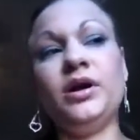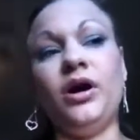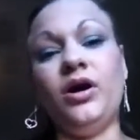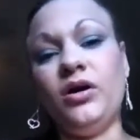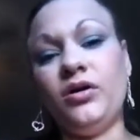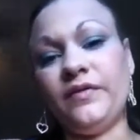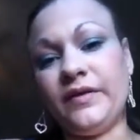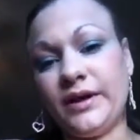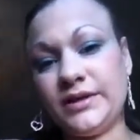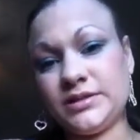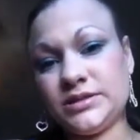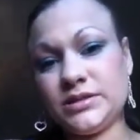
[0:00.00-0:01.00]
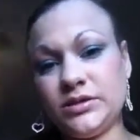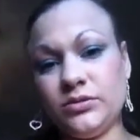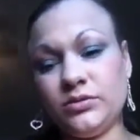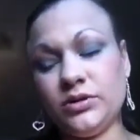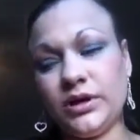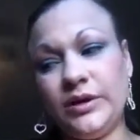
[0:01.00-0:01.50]
All of that.
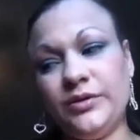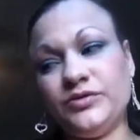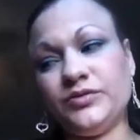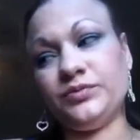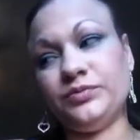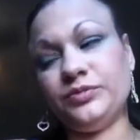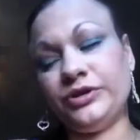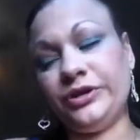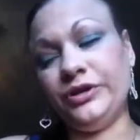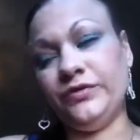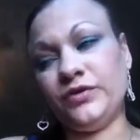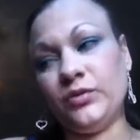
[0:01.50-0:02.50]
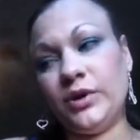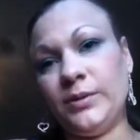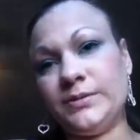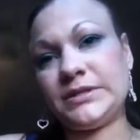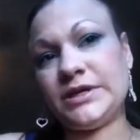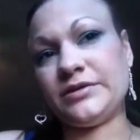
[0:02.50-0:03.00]
So I was really
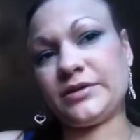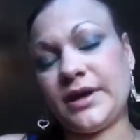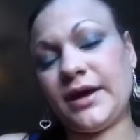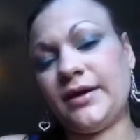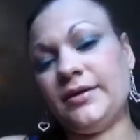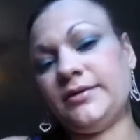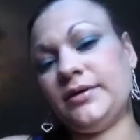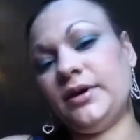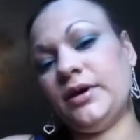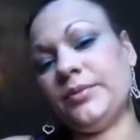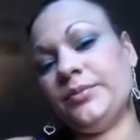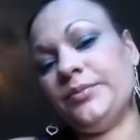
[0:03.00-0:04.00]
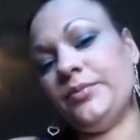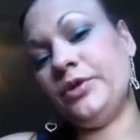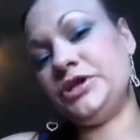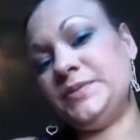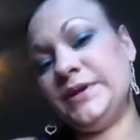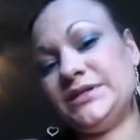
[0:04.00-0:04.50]
overwhelmed to hear that,
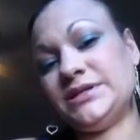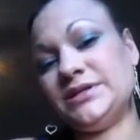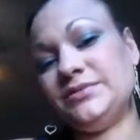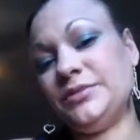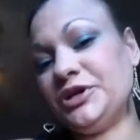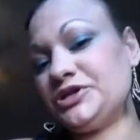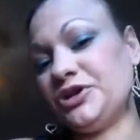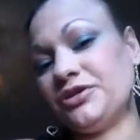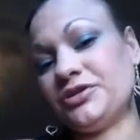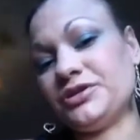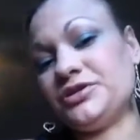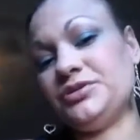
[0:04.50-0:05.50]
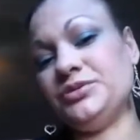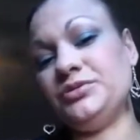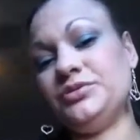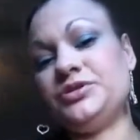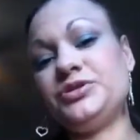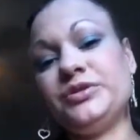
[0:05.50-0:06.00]
which makes it much harder
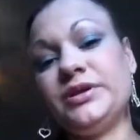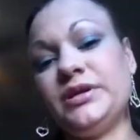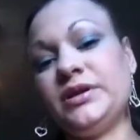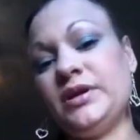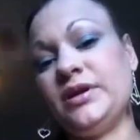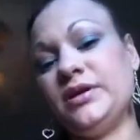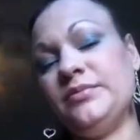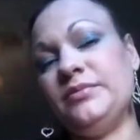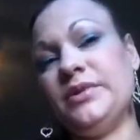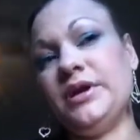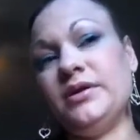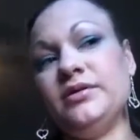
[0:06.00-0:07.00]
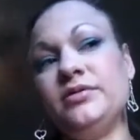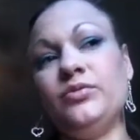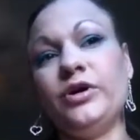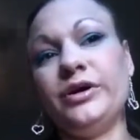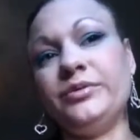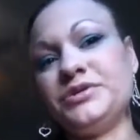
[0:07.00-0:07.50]
to treat, and
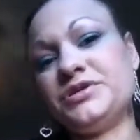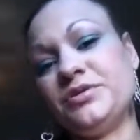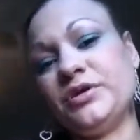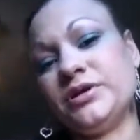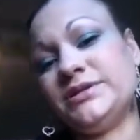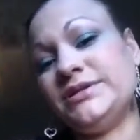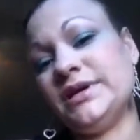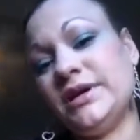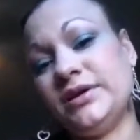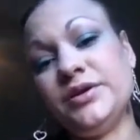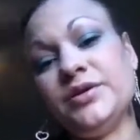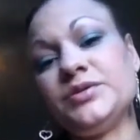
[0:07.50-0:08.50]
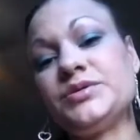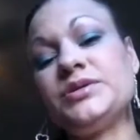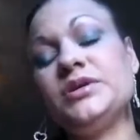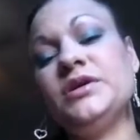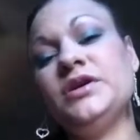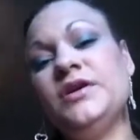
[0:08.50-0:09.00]
why it was so hard to diagnose.
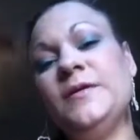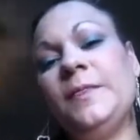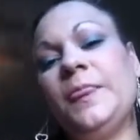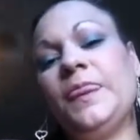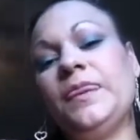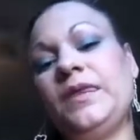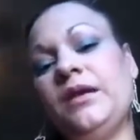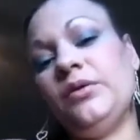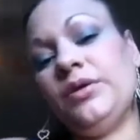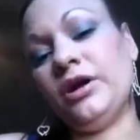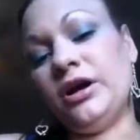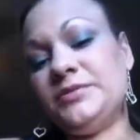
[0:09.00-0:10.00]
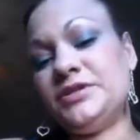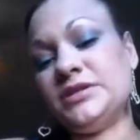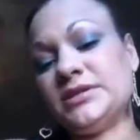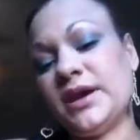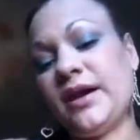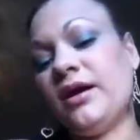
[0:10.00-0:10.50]
The only
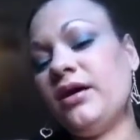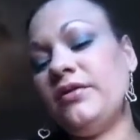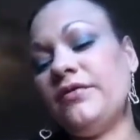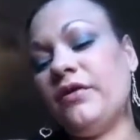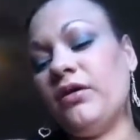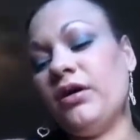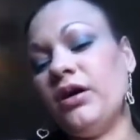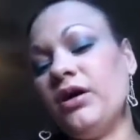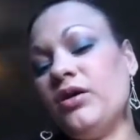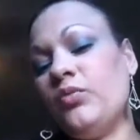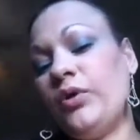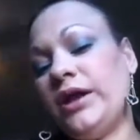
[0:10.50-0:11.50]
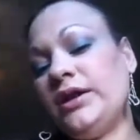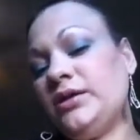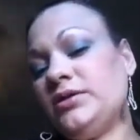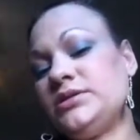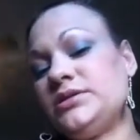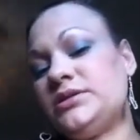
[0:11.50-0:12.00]
options I have are
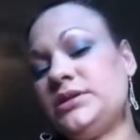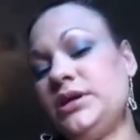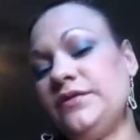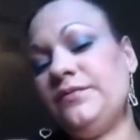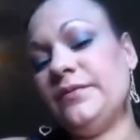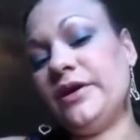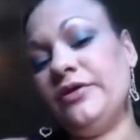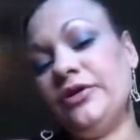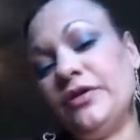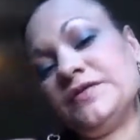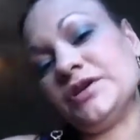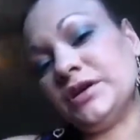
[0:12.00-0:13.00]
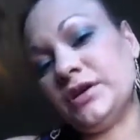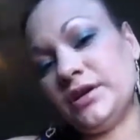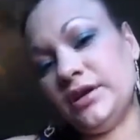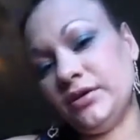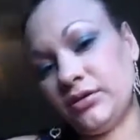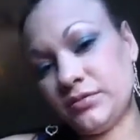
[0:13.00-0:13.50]
waiting to see if my nerves are going to
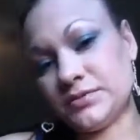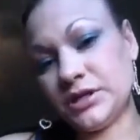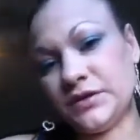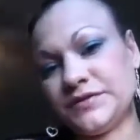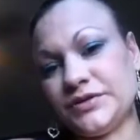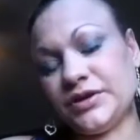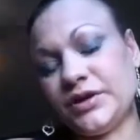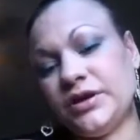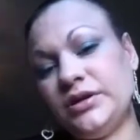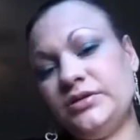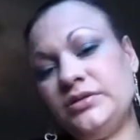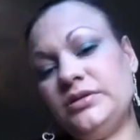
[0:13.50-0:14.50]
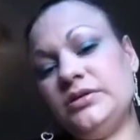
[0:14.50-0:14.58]
heal themselves or not.